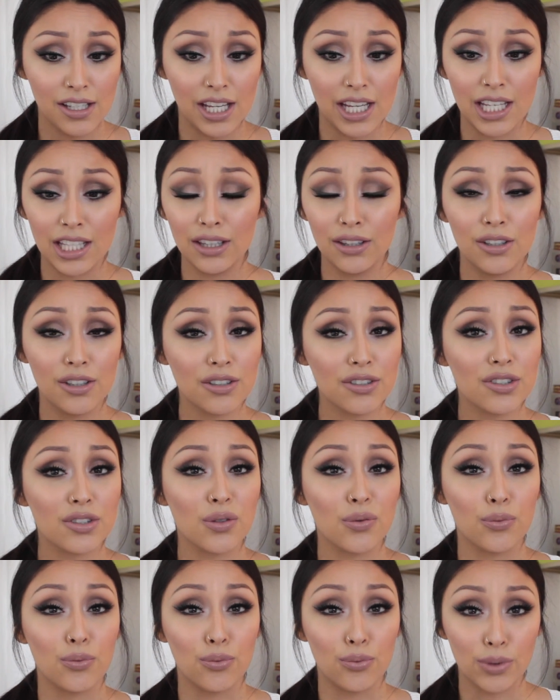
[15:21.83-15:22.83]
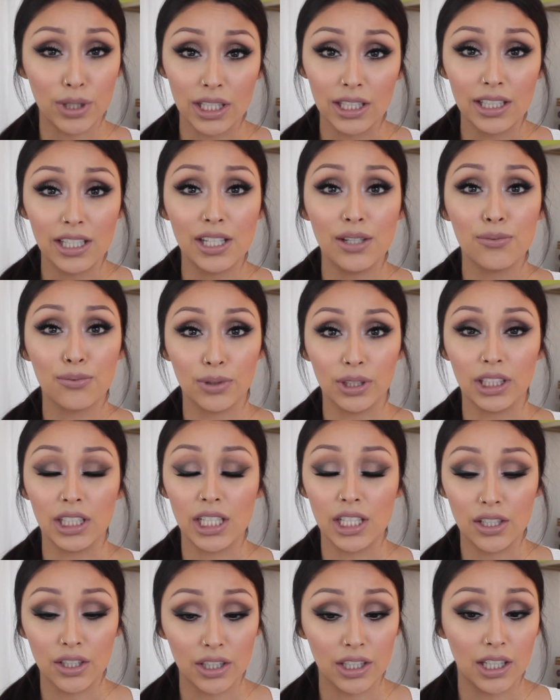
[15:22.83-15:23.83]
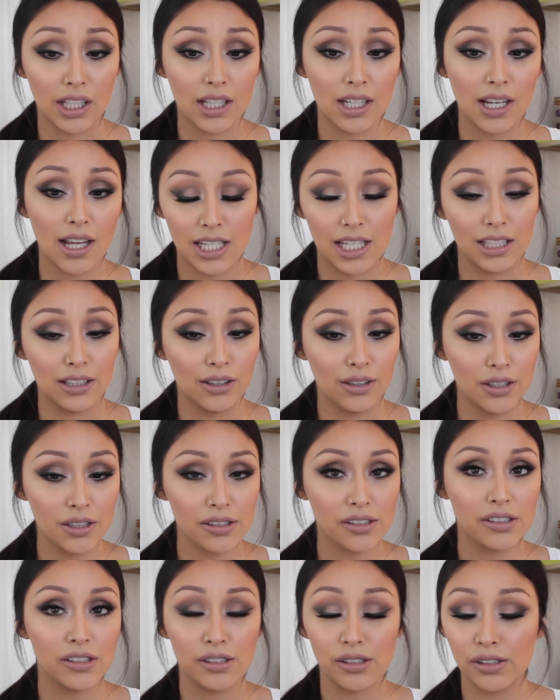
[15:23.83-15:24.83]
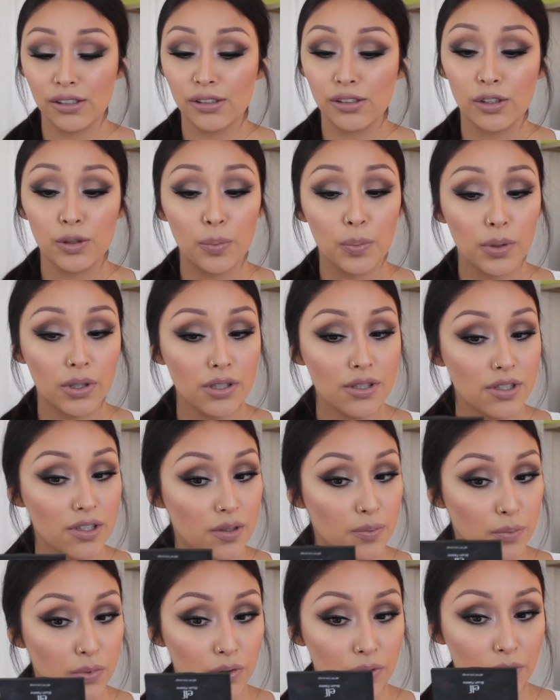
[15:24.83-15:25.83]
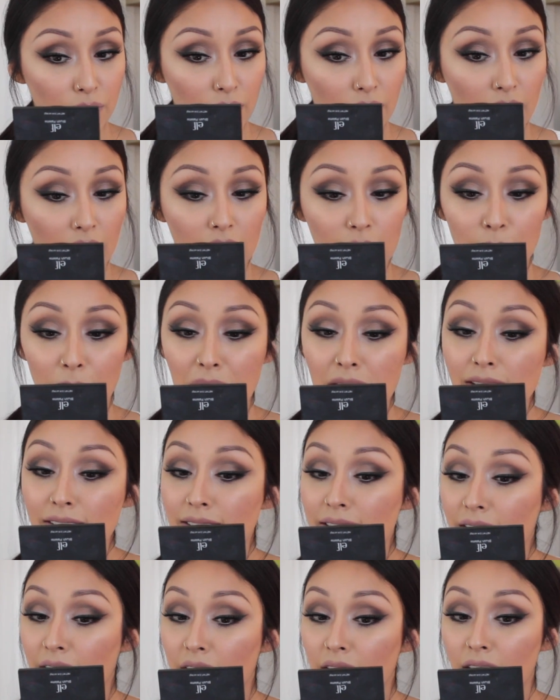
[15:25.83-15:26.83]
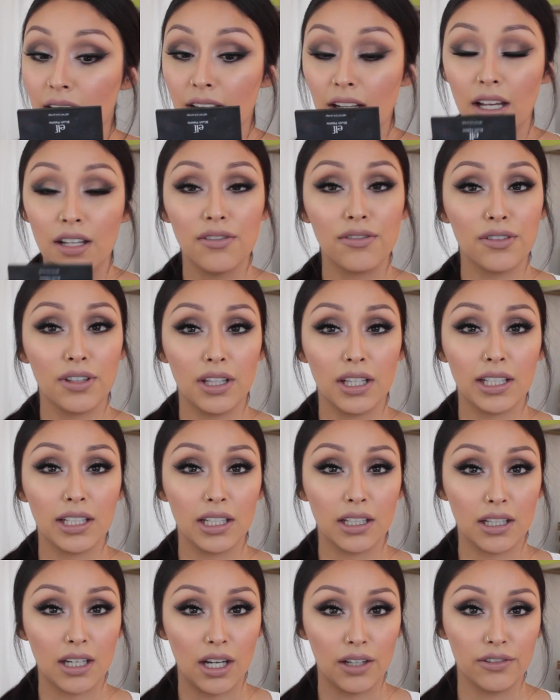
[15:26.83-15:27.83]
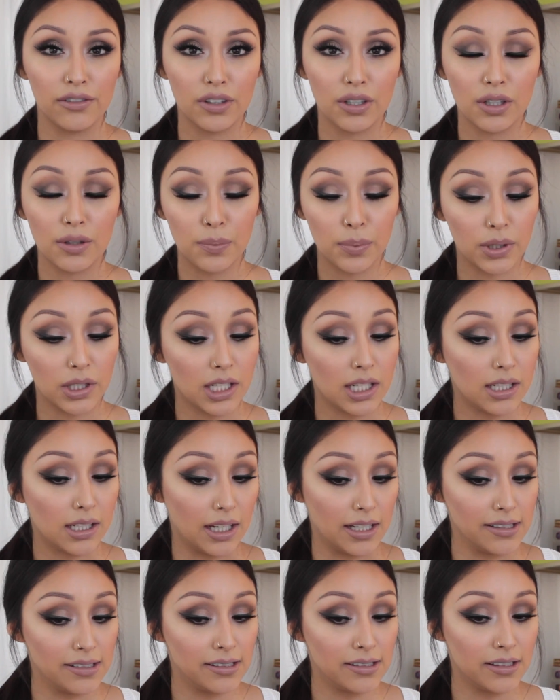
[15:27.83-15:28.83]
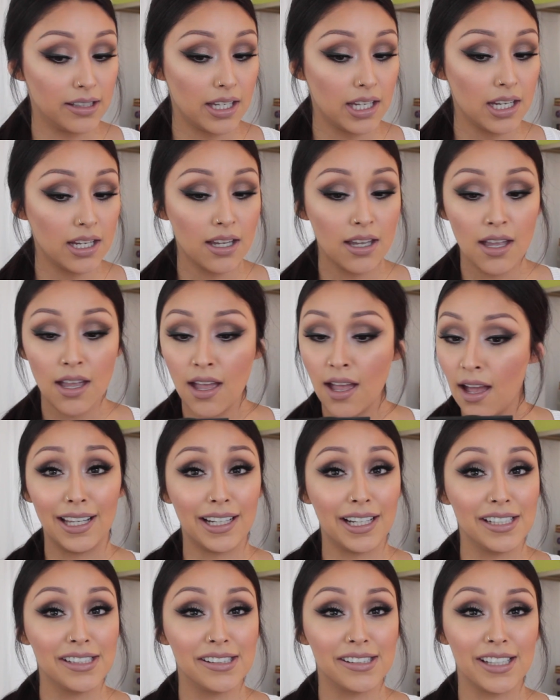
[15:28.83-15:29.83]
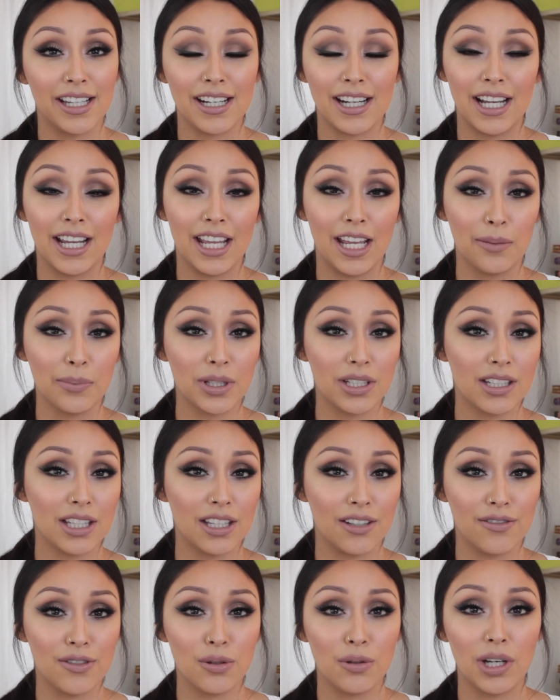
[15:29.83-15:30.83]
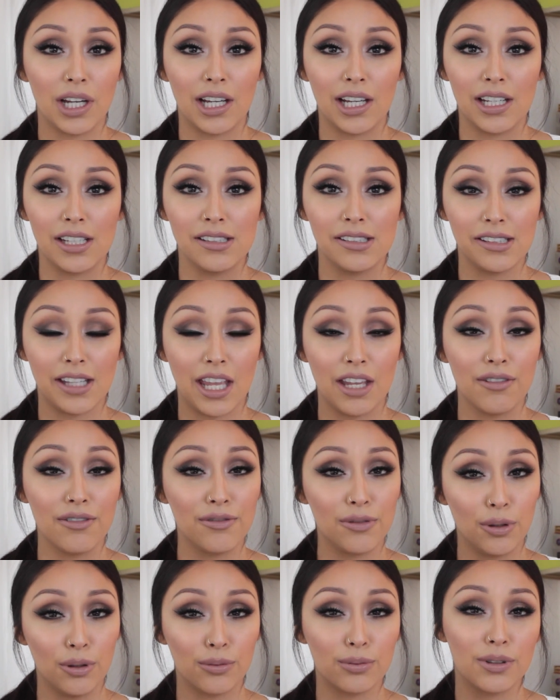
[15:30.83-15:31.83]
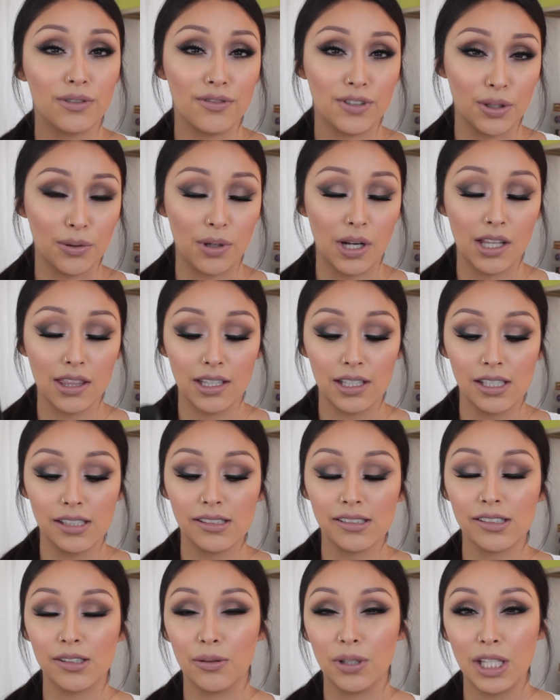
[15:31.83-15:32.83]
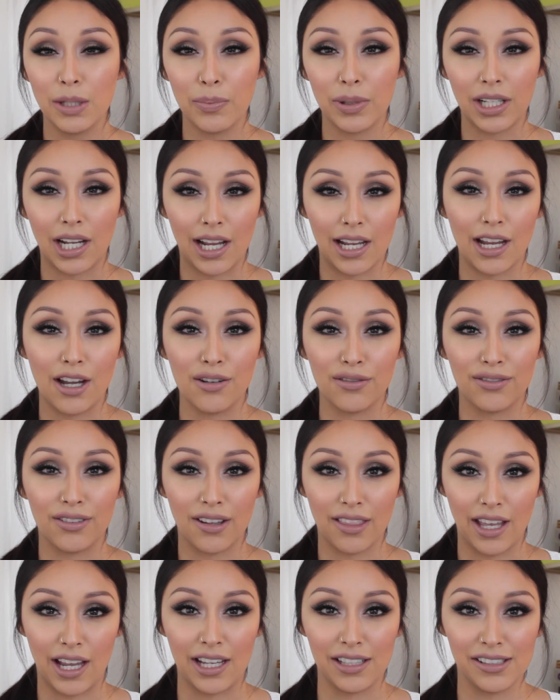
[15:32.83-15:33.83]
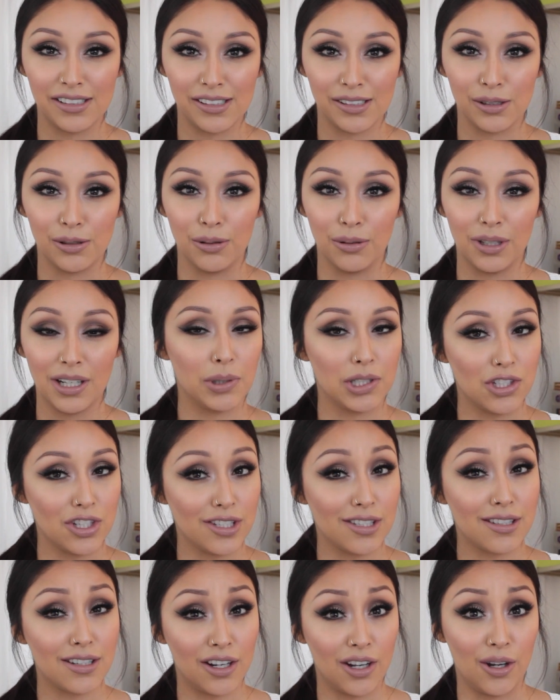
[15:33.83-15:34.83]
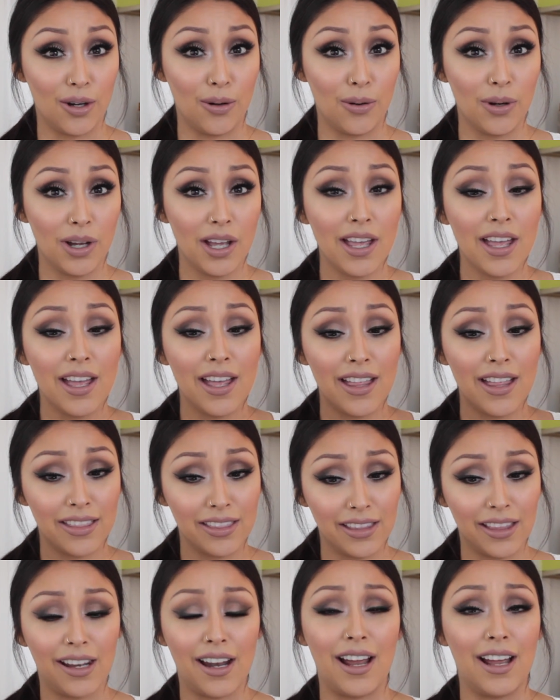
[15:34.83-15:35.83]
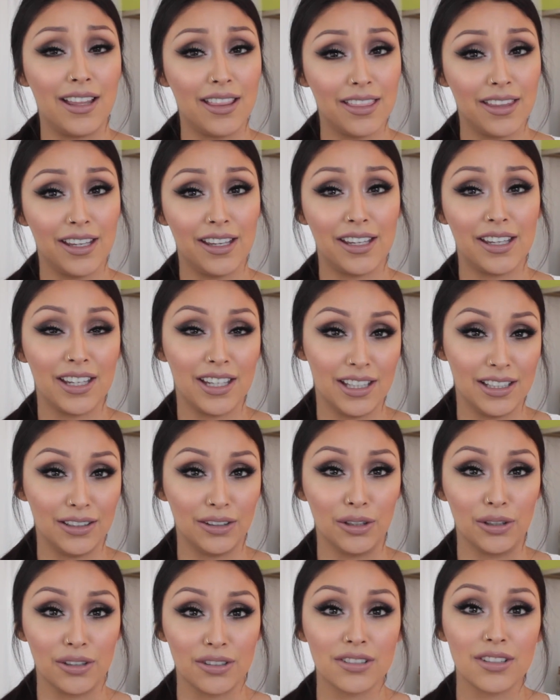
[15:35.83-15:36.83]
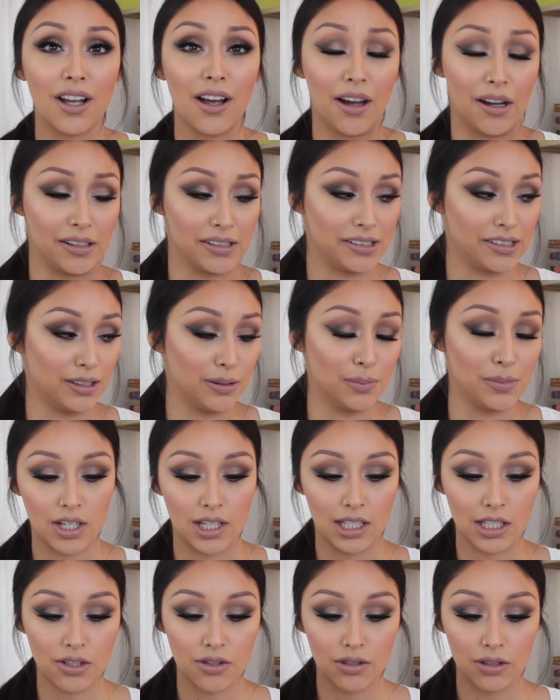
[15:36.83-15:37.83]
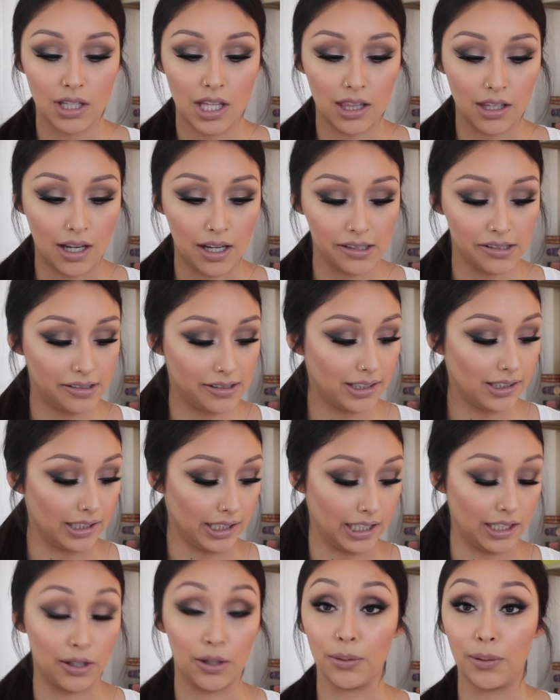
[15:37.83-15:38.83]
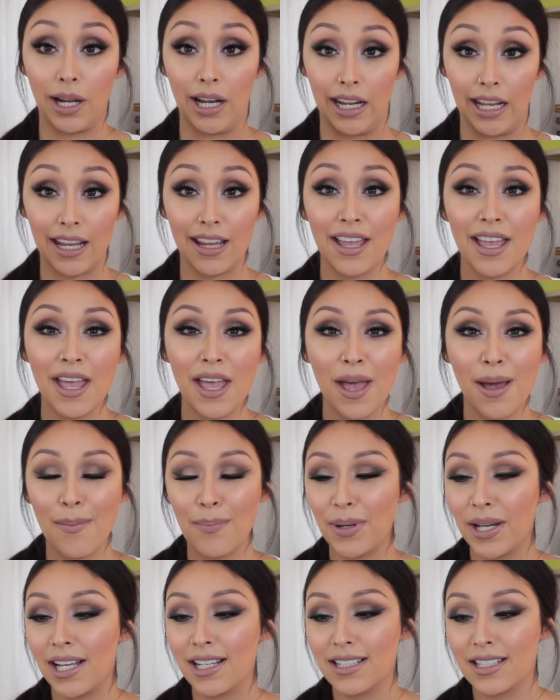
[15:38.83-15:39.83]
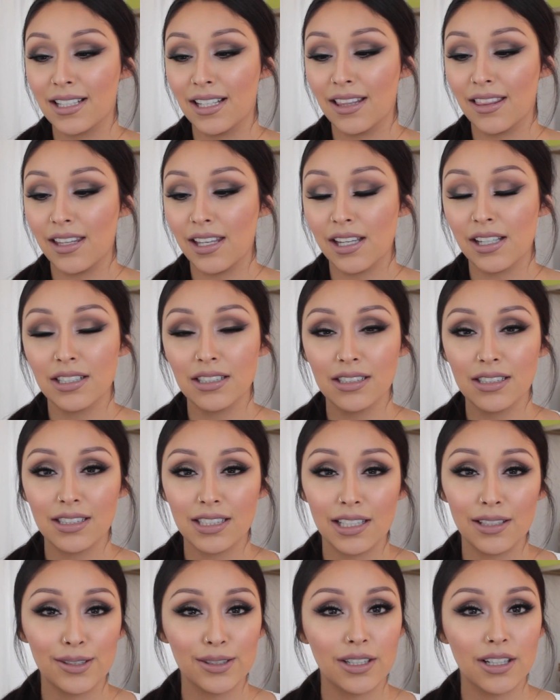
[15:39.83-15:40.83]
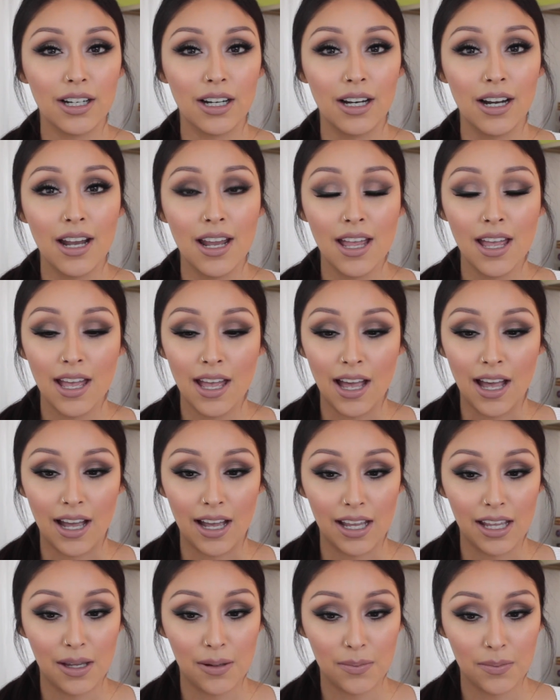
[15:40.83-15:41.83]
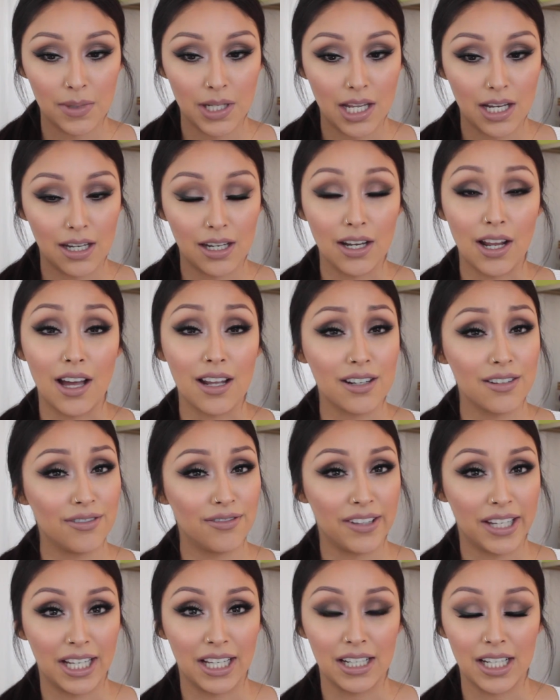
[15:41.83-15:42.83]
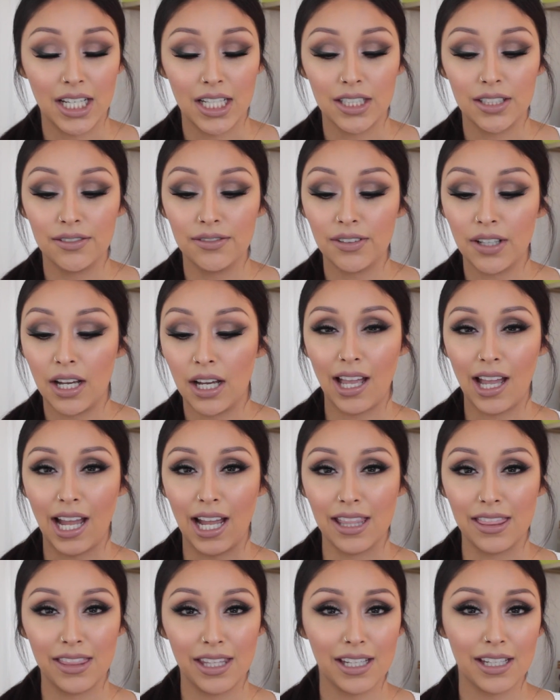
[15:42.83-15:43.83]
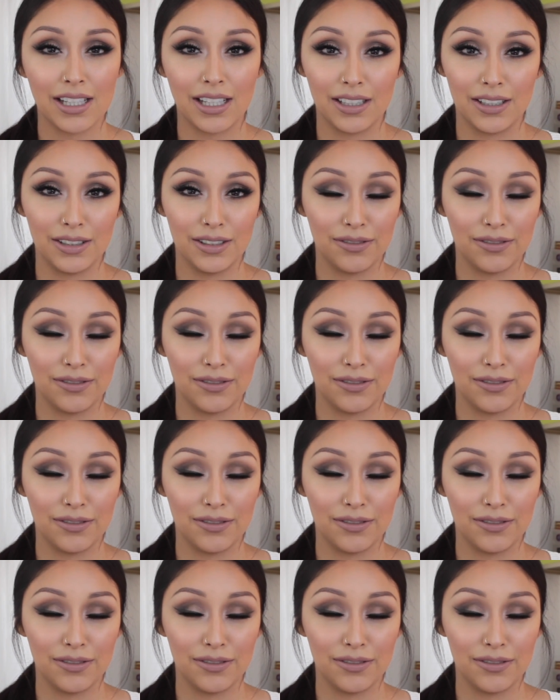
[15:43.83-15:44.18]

It looks really, really good. It looks super smooth on my skin. I feel like it covered pretty nicely. Like I said, I am going to give you guys a full review on this, so keep an eye out for that soon. But just know that I think it looks awesome. I actually lost the lid already. But the concealer, I am not a fan of. I think,